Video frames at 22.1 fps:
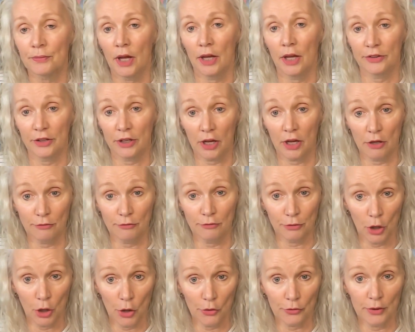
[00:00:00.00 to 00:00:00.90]
as I got
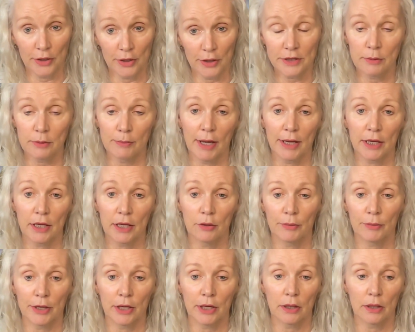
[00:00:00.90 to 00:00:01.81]
farther into my
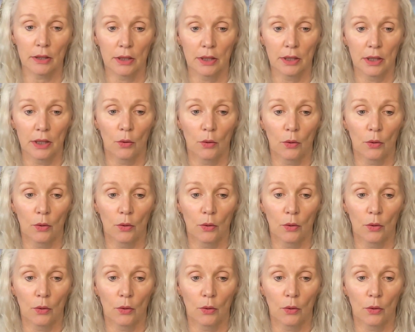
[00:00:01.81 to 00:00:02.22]
career,